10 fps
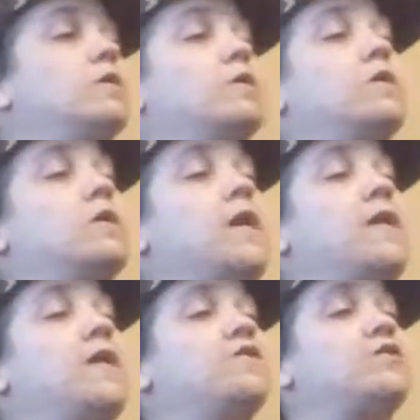And the
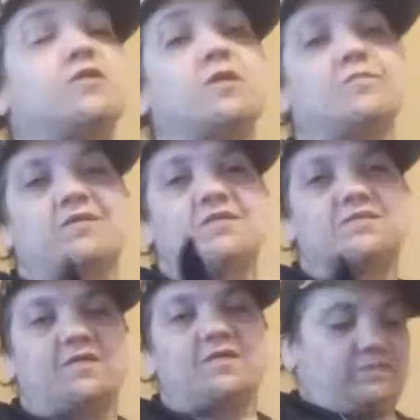good thing about this is that
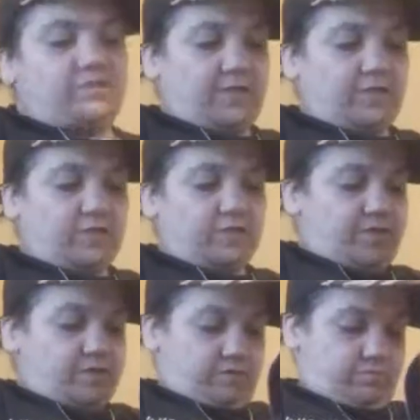actually,
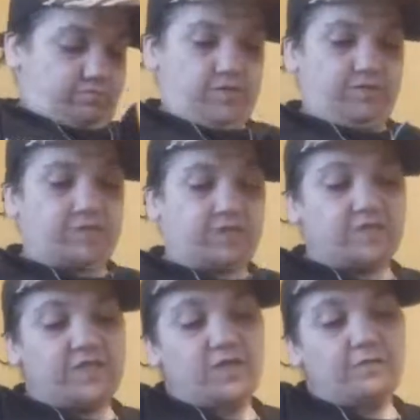um, yeah, the
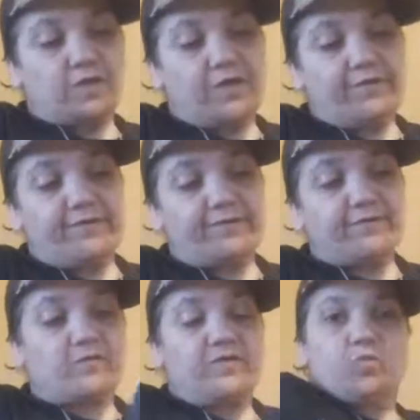seals on these. There's only
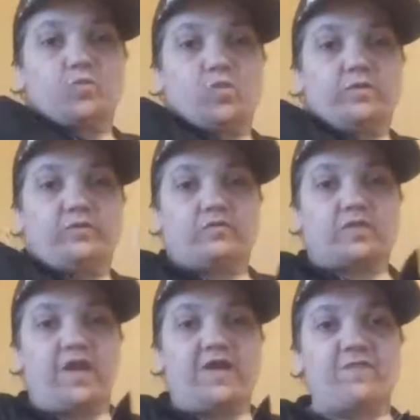this one little tiny
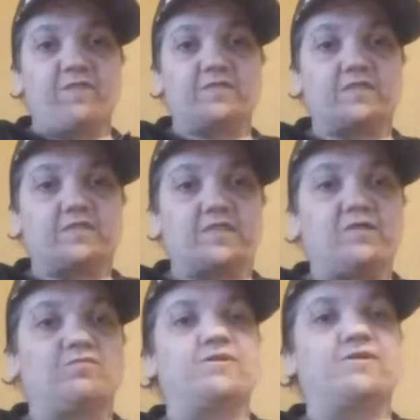red seal right
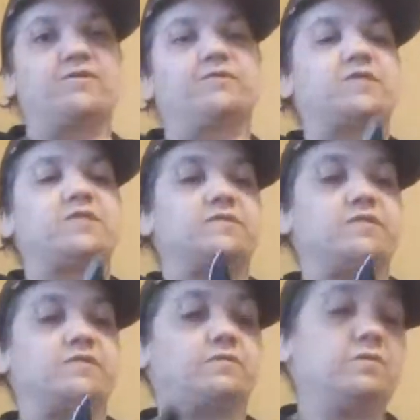here. It's easy to
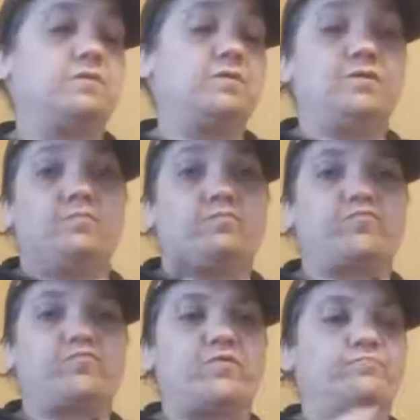
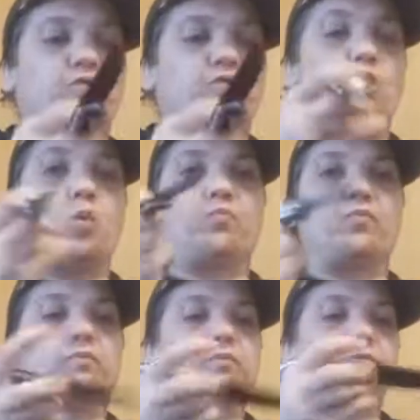pretty much open,
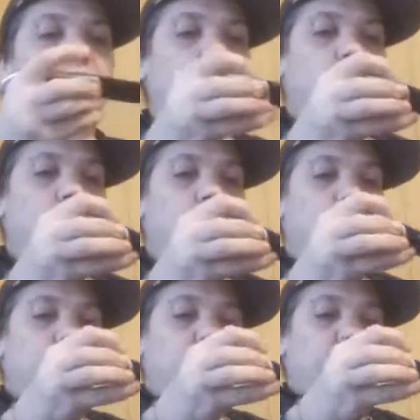so that's
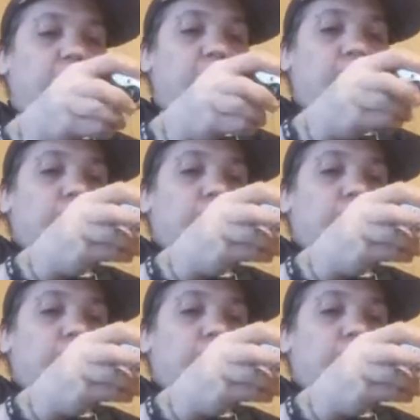about it.